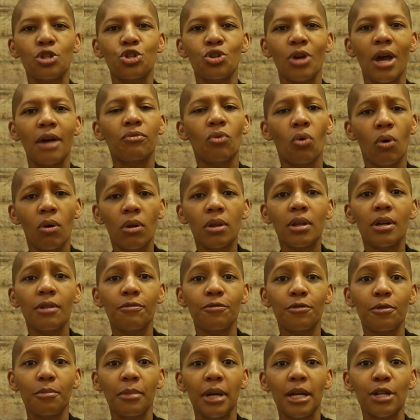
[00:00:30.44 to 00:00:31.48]
that you have all the
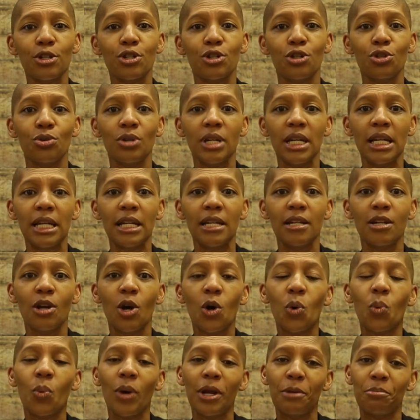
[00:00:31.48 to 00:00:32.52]
information you need
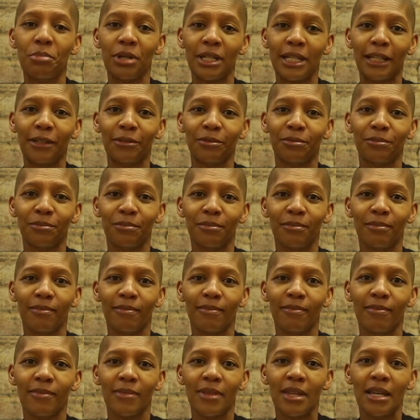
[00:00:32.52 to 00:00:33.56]
when bidding.
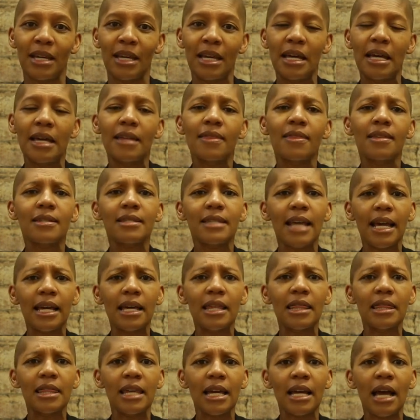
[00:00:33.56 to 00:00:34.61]
The
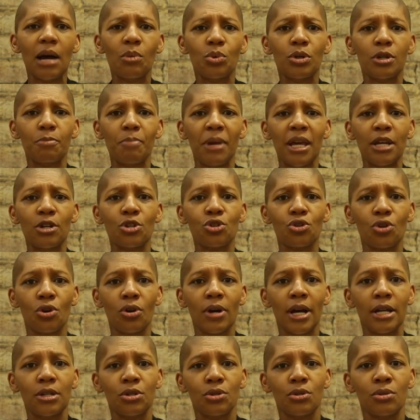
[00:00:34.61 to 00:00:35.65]
second thing I would make
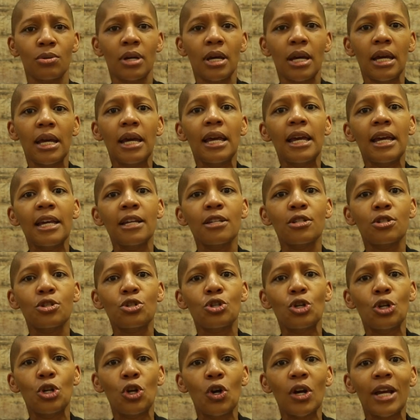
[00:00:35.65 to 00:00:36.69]
sure I do is
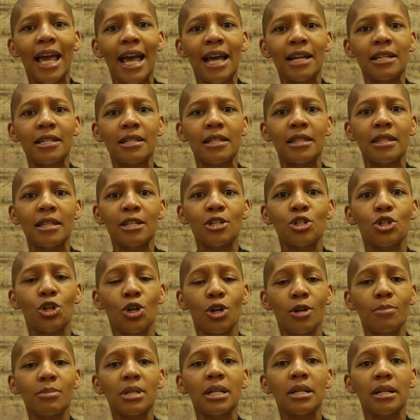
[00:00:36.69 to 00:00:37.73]
to look at the
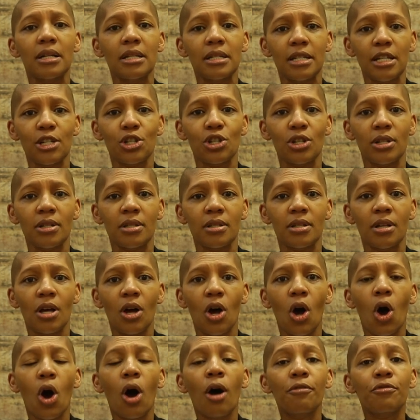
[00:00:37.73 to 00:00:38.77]
terms and conditions
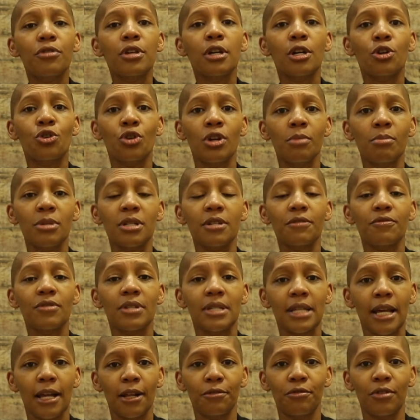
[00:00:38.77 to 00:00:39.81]
of the agreement of
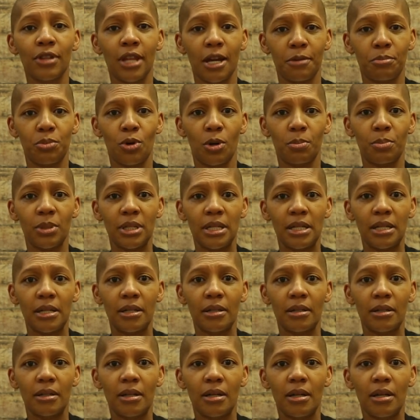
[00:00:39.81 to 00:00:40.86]
sale for that
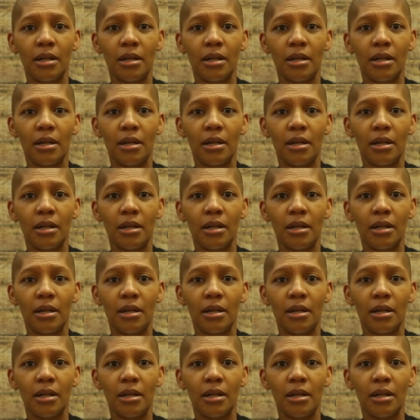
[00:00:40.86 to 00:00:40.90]
property.